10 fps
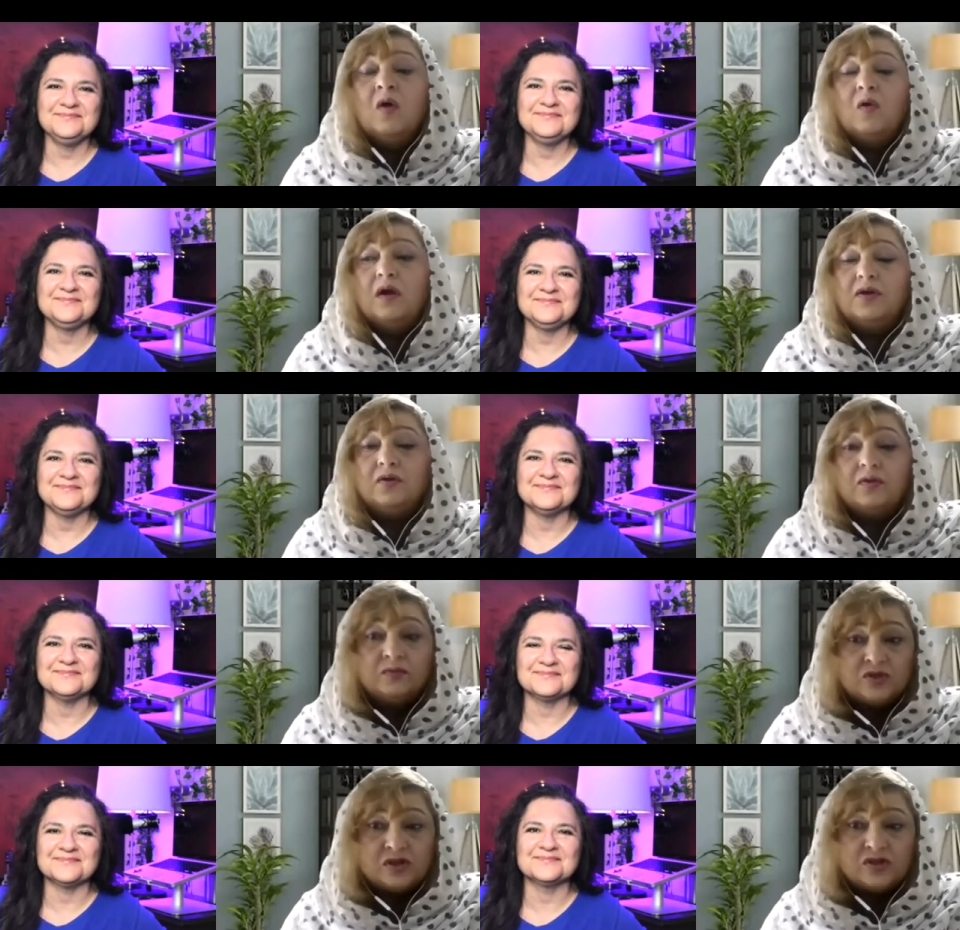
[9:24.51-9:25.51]
Speaker 1: or you
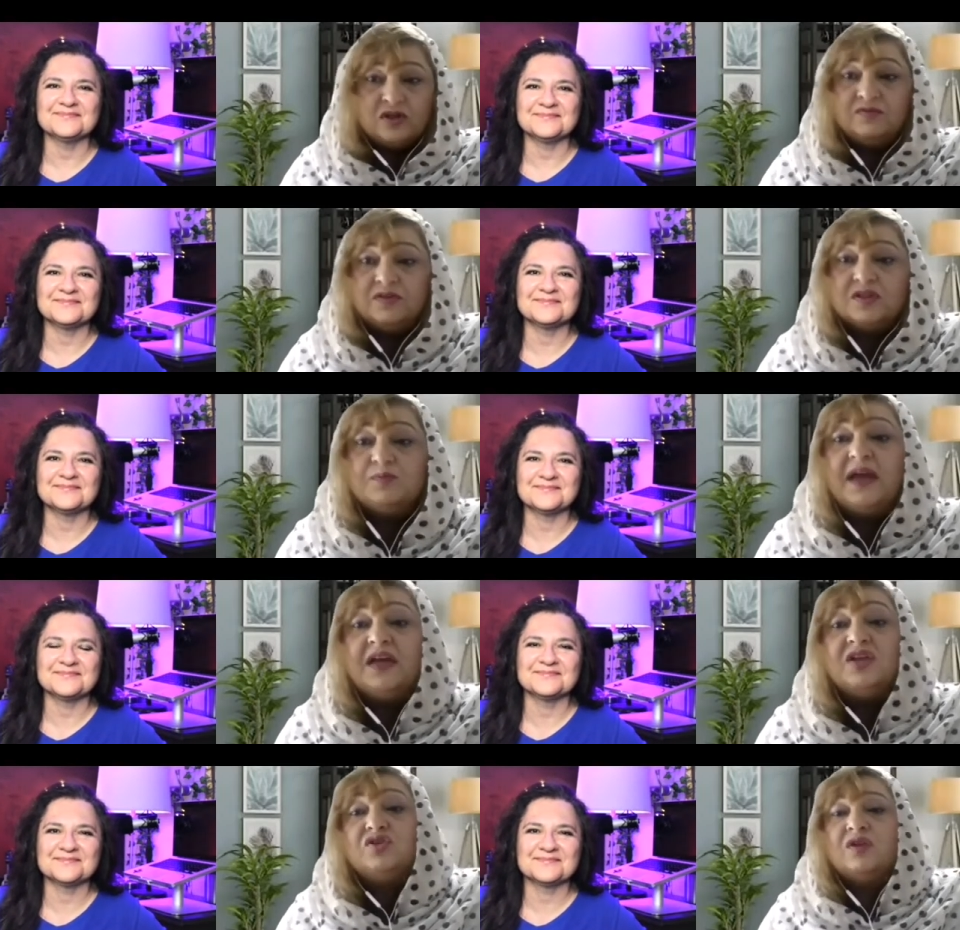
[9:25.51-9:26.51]
just deliver the
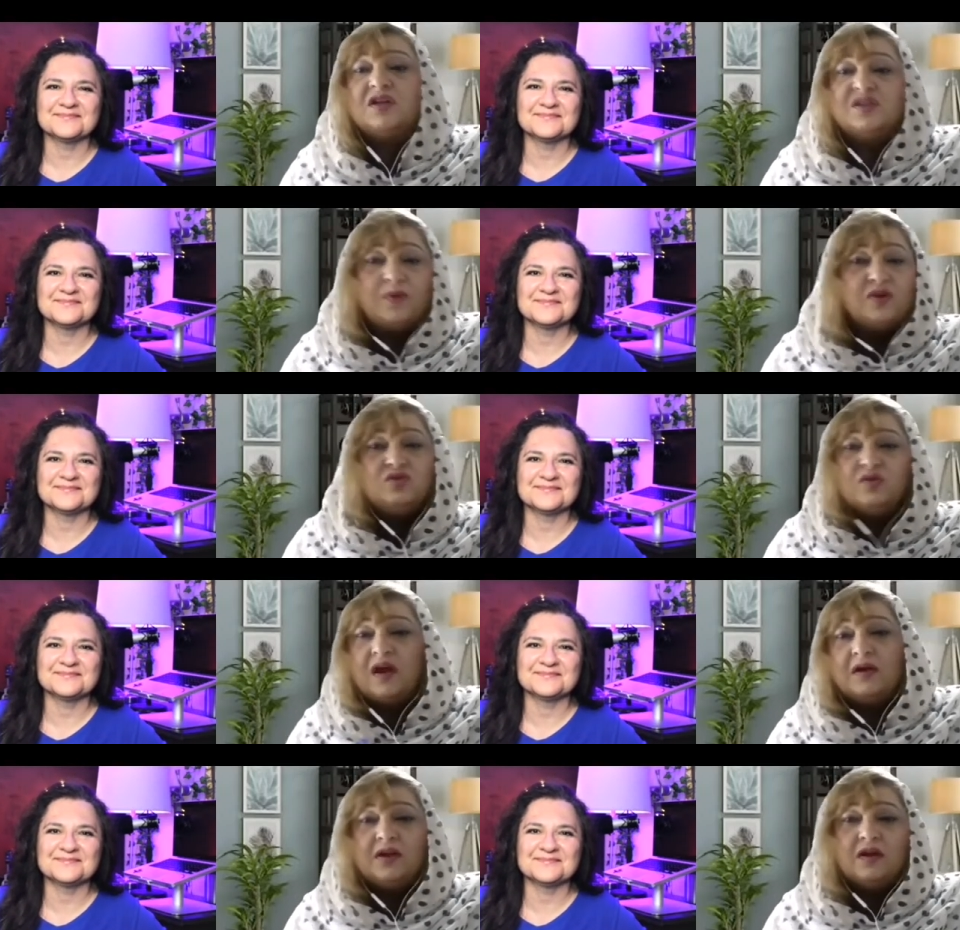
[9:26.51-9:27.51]
speech, you're not supposed to,
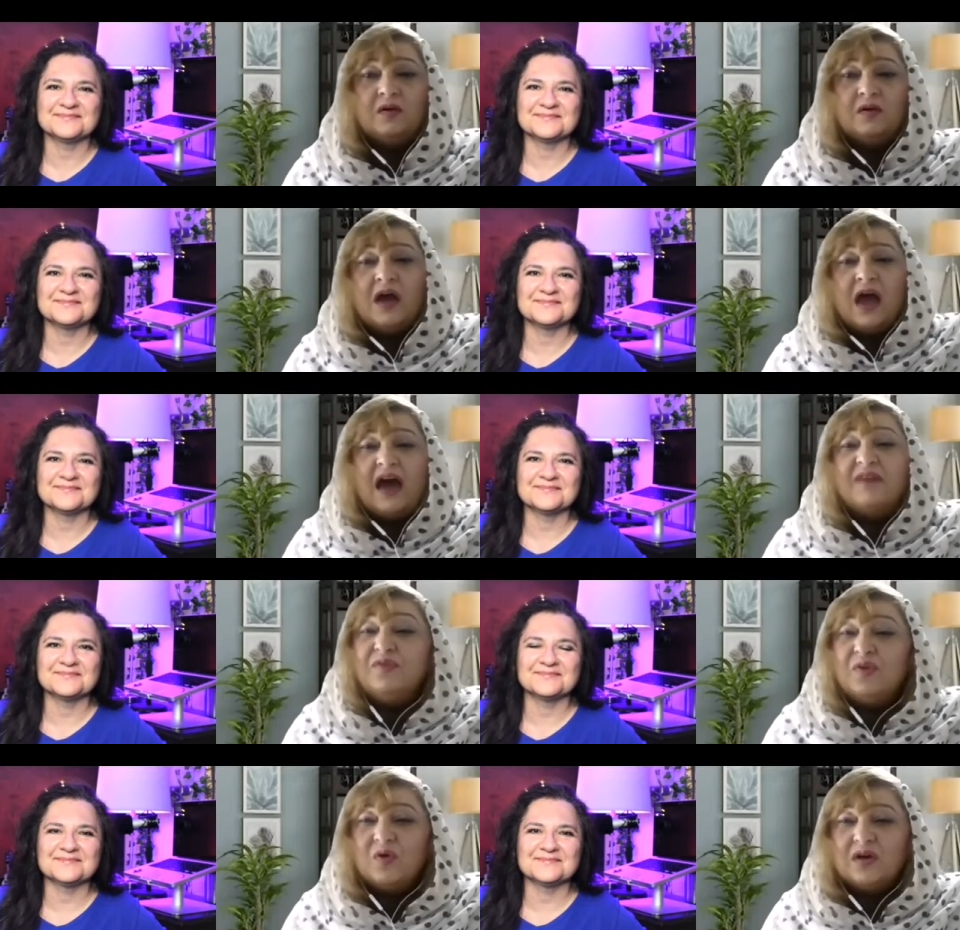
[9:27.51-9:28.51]
you know, have
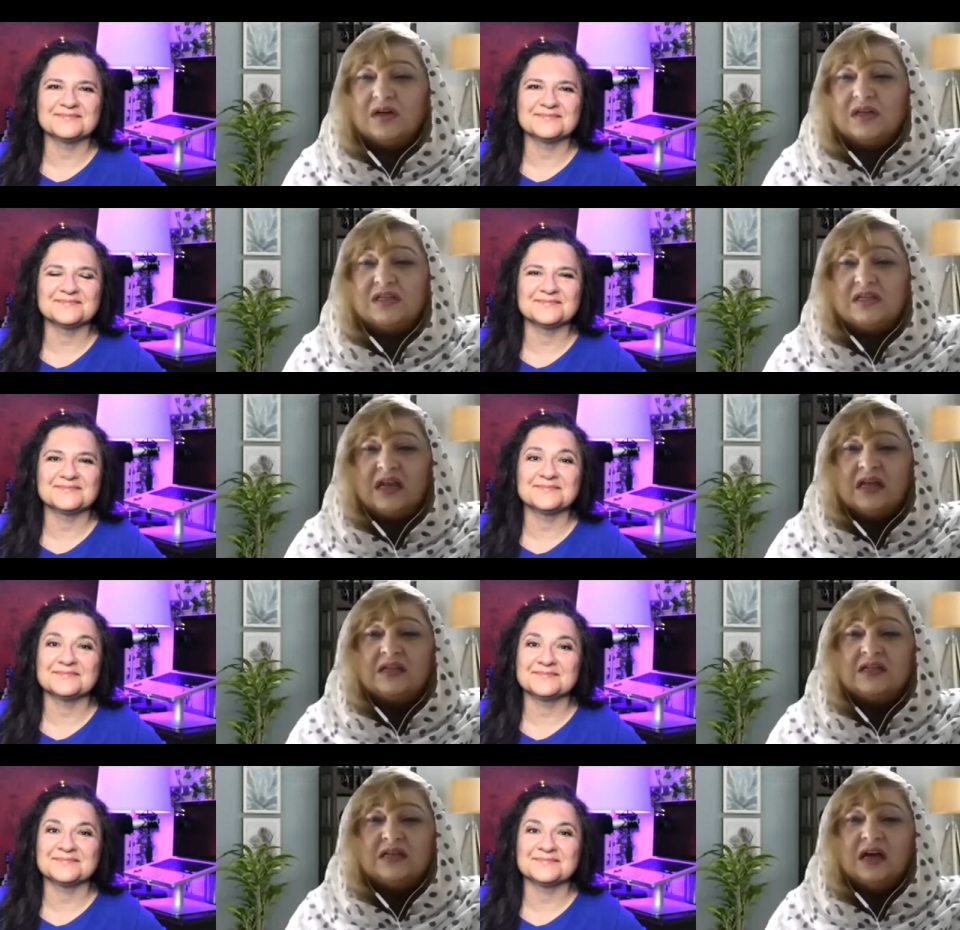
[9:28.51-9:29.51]
yogurt
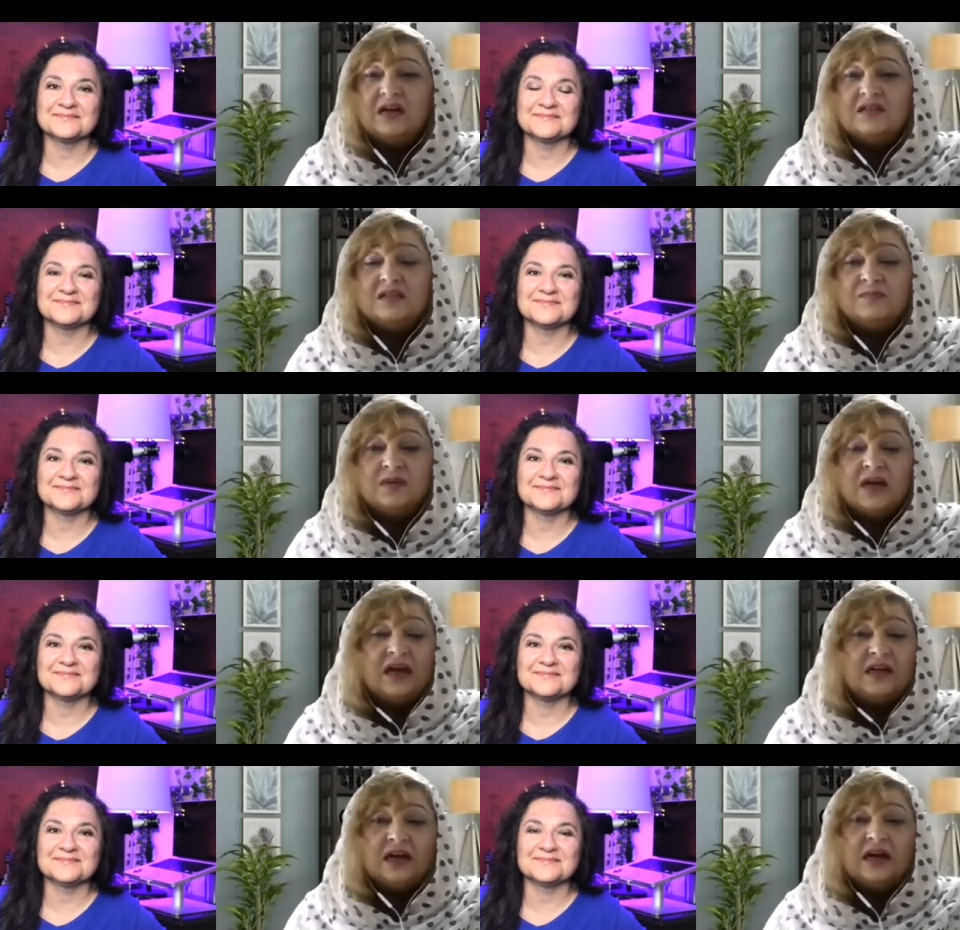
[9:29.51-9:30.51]
and uh, some
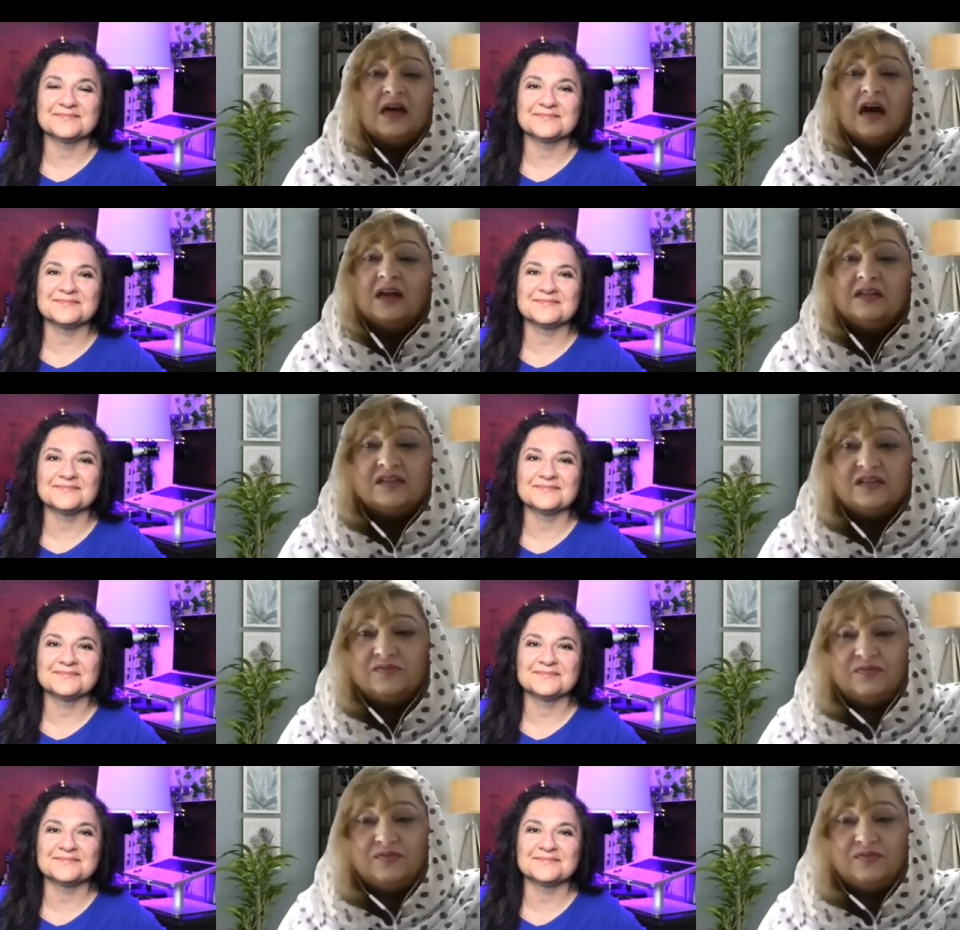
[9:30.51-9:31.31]
kind of other